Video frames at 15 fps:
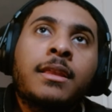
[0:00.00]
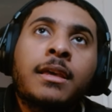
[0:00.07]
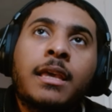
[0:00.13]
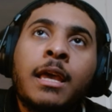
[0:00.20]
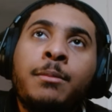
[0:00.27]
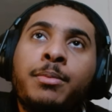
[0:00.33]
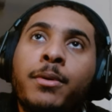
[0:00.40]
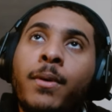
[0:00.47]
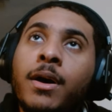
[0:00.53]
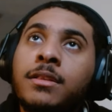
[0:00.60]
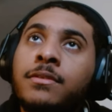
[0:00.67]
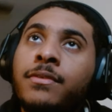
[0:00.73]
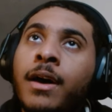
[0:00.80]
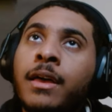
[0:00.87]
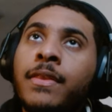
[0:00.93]
Like
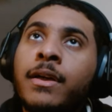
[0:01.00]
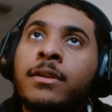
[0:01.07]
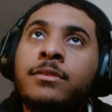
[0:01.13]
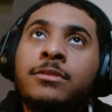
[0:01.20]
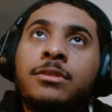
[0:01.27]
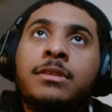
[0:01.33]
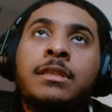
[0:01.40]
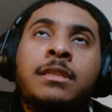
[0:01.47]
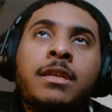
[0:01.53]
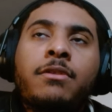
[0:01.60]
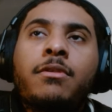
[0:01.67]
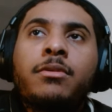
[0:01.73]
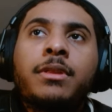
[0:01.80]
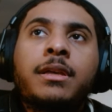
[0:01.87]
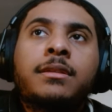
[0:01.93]
Inbuhan's fine, like
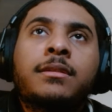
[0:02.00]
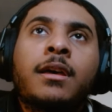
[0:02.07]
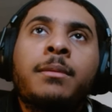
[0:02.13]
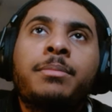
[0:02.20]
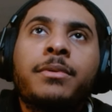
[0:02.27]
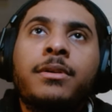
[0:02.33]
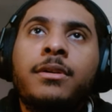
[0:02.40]
0 links up